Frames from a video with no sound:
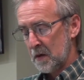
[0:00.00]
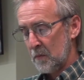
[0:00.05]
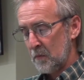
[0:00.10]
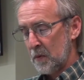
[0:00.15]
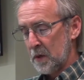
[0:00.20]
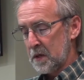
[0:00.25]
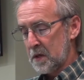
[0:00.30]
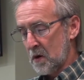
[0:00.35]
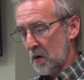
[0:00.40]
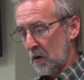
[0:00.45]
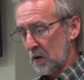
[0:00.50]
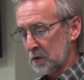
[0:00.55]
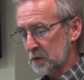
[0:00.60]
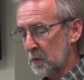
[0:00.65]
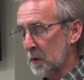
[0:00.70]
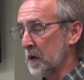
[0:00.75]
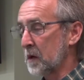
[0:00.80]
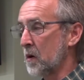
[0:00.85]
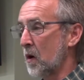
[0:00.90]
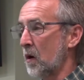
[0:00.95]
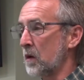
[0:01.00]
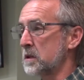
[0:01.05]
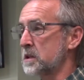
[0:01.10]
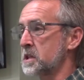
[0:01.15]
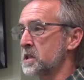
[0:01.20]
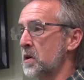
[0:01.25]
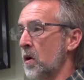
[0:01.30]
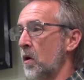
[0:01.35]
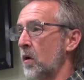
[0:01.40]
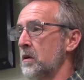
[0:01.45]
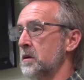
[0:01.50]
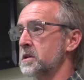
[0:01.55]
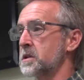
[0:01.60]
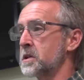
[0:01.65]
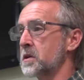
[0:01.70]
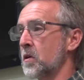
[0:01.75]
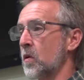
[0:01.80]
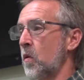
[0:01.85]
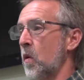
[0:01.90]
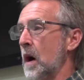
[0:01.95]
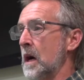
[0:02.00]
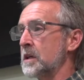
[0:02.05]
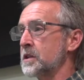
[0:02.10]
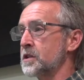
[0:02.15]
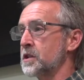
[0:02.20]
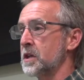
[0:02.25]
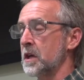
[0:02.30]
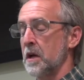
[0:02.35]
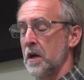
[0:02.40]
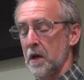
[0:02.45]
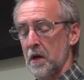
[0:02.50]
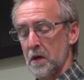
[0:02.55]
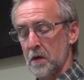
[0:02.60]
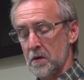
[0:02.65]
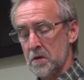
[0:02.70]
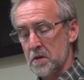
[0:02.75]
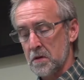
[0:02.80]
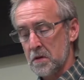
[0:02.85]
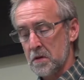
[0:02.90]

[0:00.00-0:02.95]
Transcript: Because when God starts questioning,